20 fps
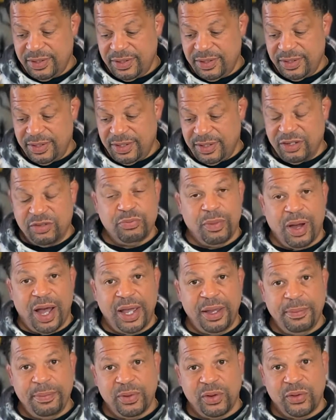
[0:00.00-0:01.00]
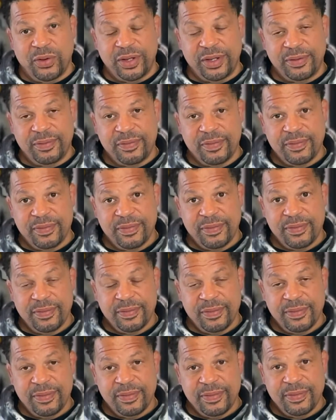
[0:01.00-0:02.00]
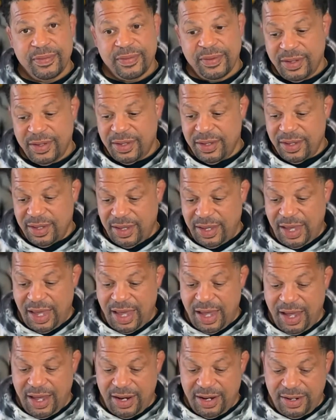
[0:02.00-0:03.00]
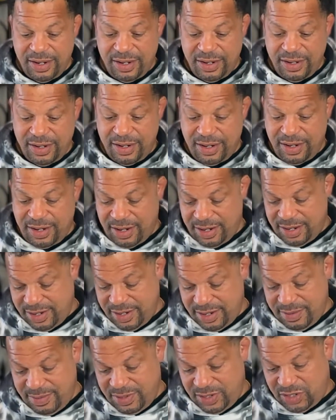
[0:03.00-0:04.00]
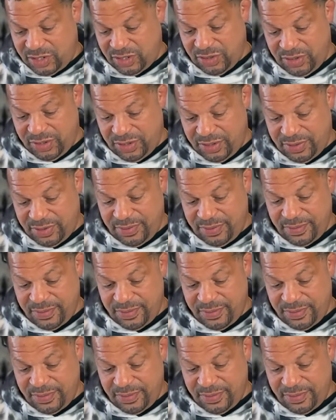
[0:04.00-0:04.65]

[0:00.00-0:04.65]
It's mind-blowing. And let me show you.